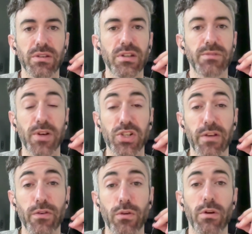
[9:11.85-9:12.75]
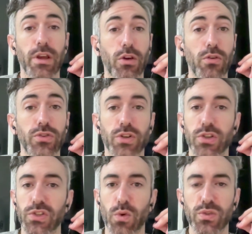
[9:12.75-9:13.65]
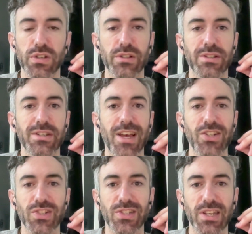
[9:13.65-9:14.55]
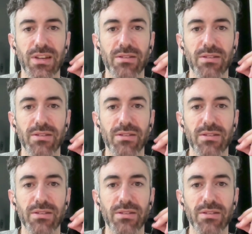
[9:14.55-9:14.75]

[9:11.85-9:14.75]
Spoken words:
especially if you're a coach, consultant, agency,